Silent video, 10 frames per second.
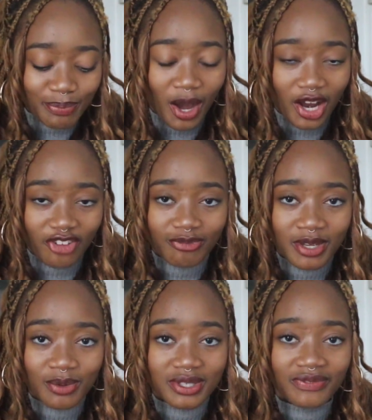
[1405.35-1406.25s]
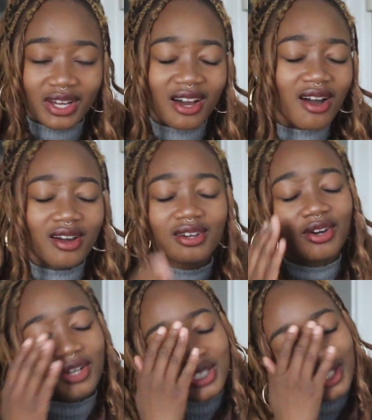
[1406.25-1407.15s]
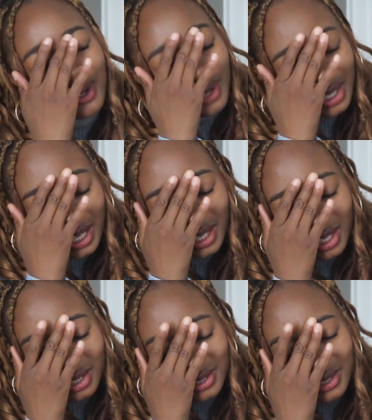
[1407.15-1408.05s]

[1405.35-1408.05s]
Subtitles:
part of me was, oh God, you know what, like,